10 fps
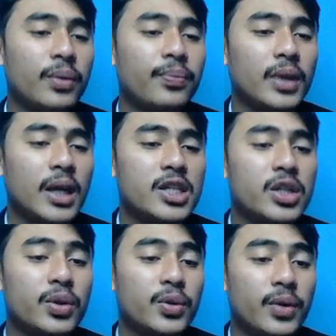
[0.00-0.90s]
is
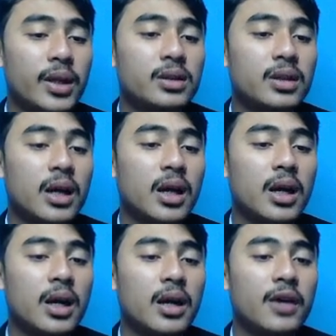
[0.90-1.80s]
to read
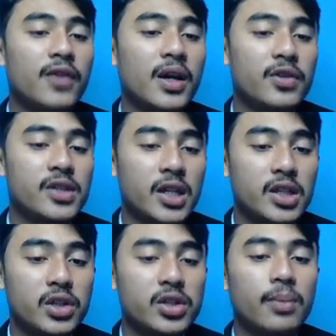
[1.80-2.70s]
the various
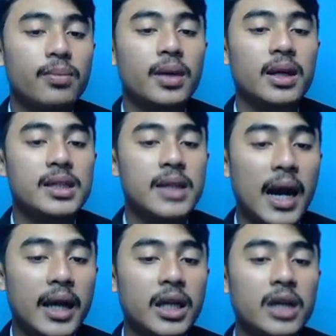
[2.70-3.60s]
teachers
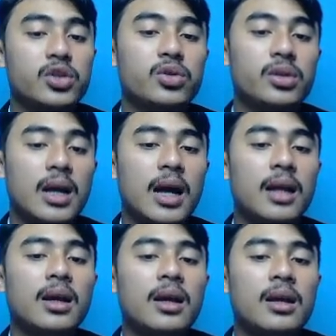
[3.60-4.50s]
magazine and
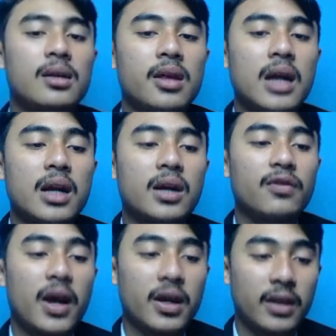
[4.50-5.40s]
journal that are
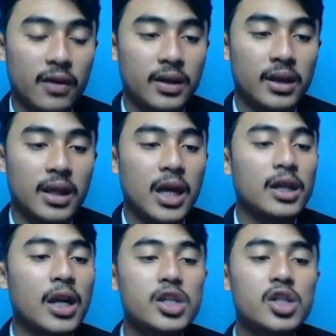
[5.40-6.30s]
available.
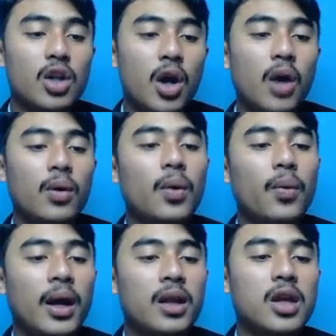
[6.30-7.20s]
There is now a
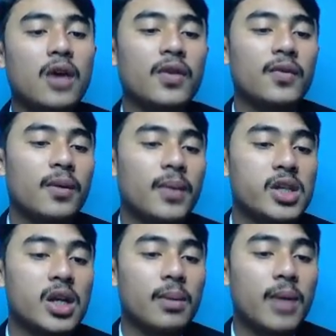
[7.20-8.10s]
wealth of
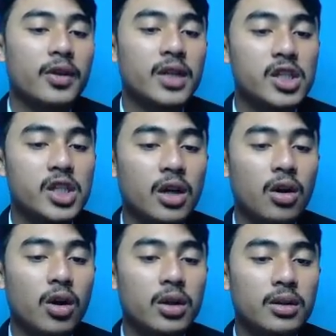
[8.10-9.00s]
information about teaching
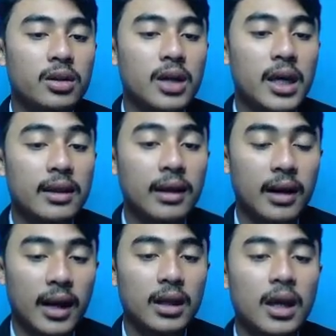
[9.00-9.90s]
on the
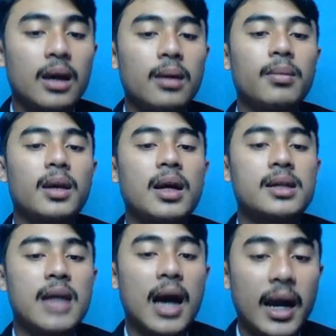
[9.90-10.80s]
internet.
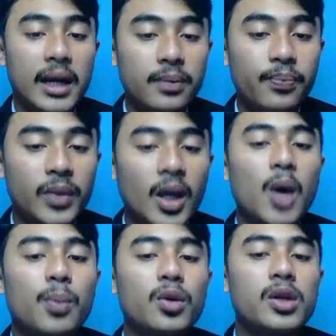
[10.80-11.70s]
Magazine,
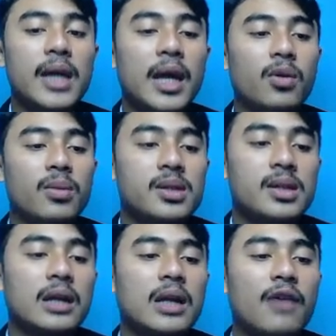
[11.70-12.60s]
books, and
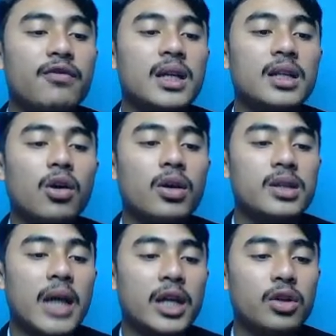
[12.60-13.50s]
websites often
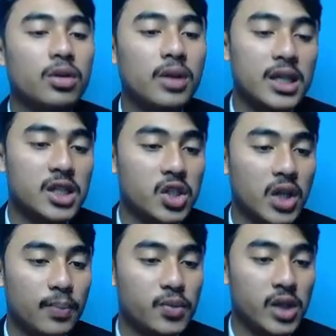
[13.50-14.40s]
contain good
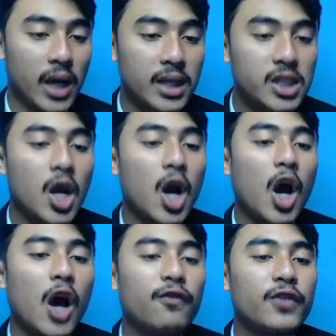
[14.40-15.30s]
descriptions
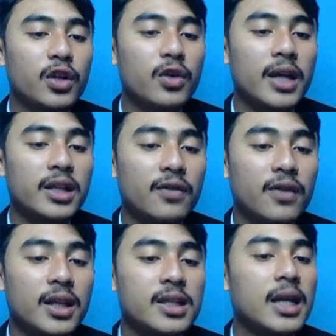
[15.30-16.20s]
of new
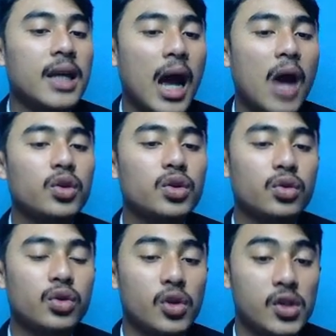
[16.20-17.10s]
activities and how
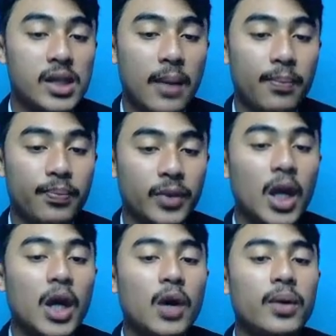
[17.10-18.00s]
to use them.
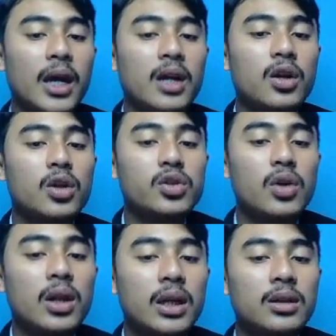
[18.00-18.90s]
We can
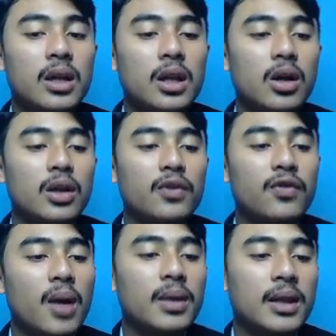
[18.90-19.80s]
also learn a lot
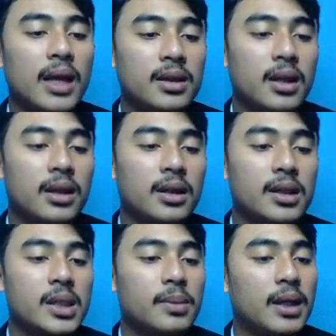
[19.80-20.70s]
from attending
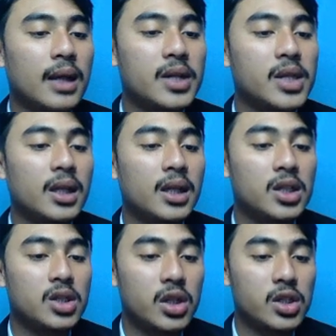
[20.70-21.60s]
seminars and
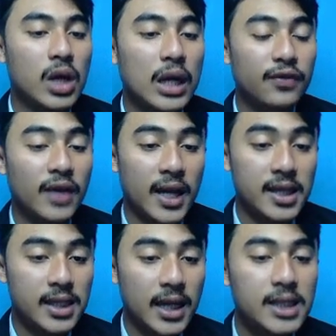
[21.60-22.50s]
teachers
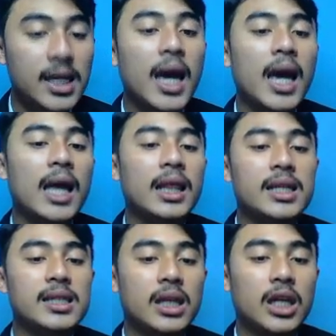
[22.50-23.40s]
conferences and
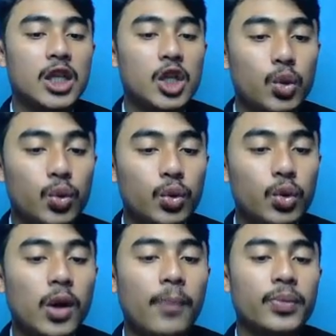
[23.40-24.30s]
listening
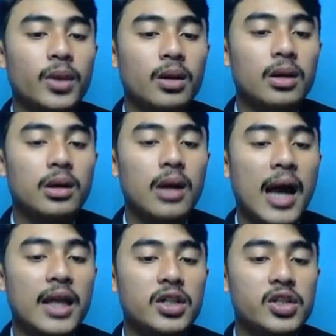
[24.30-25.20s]
to
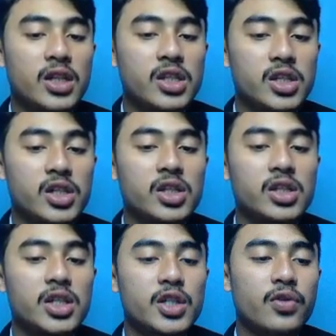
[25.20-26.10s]
other teachers
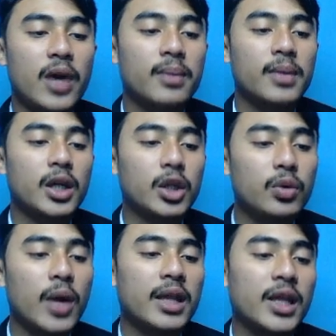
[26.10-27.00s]
describing new
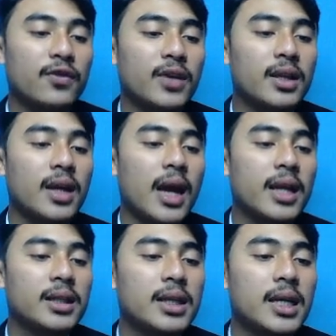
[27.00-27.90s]
activity
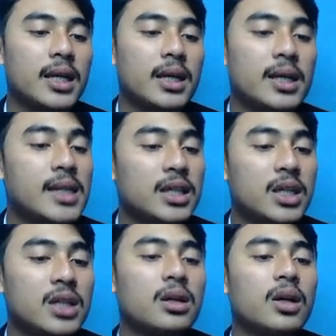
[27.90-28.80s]
and the
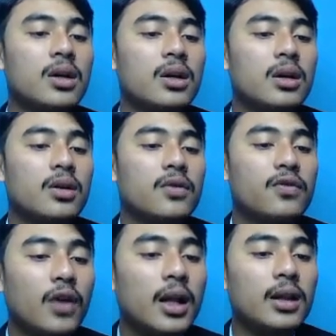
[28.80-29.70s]
successful
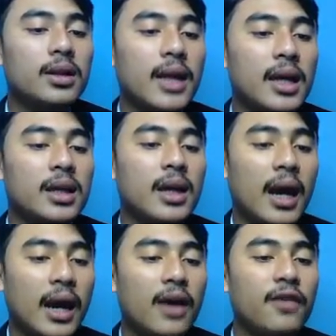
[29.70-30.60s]
they
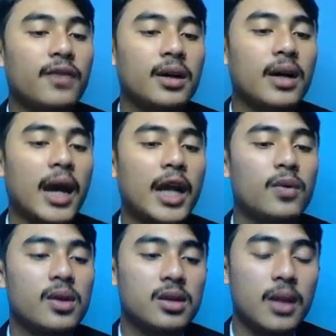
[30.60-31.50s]
have had
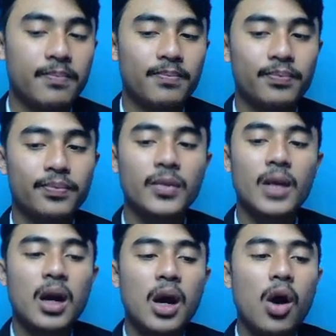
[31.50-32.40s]
with them.
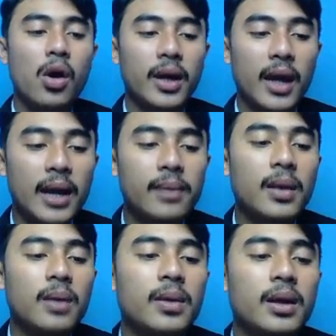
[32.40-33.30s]
Okay,
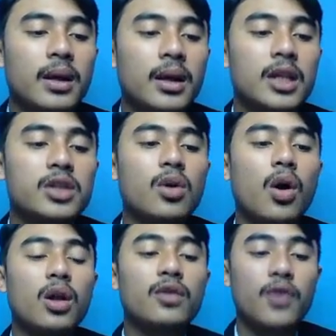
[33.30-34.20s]
maybe that's
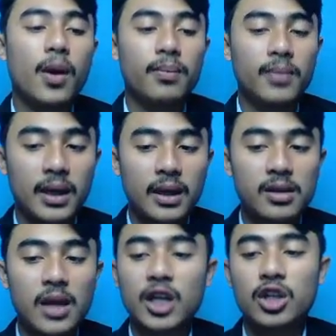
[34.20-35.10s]
all from me.
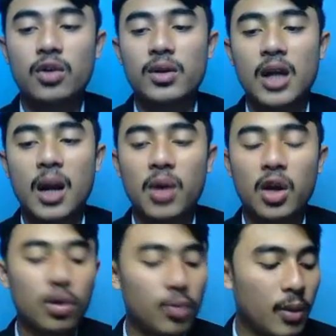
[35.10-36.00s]
Thank you.
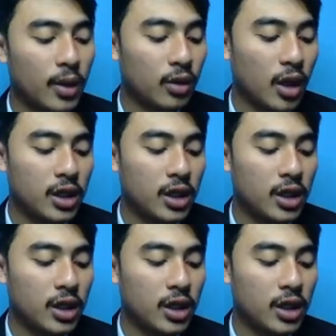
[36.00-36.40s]
Wassalamualaikum warahmatullahi